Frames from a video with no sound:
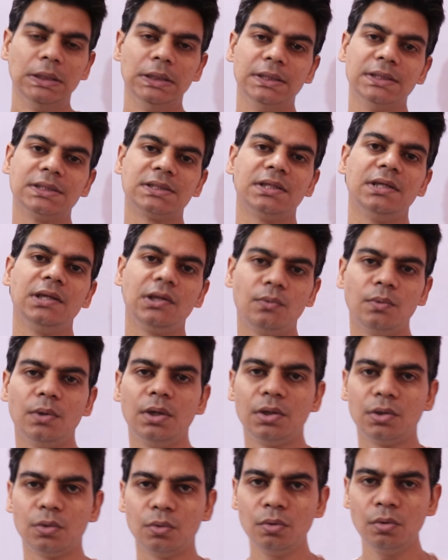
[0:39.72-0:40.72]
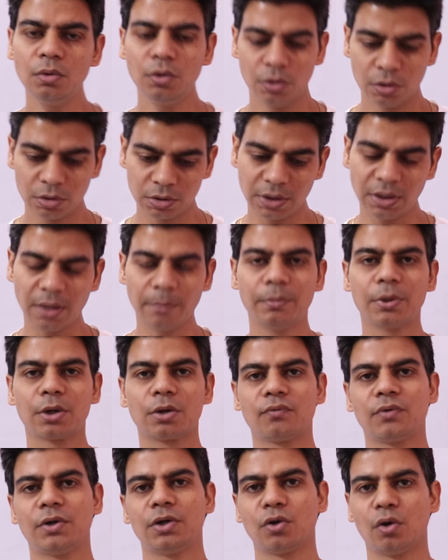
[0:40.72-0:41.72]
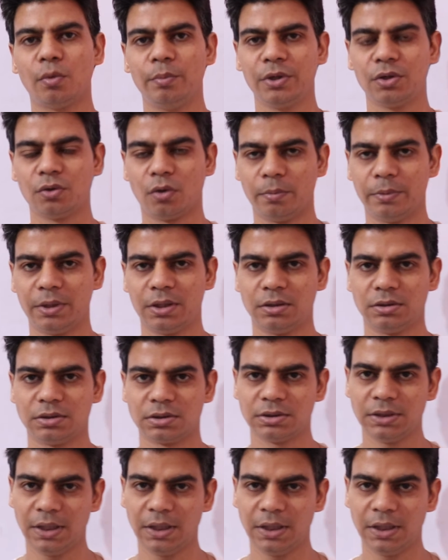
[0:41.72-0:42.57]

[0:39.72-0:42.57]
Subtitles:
is equal to the number of atomic orbitals.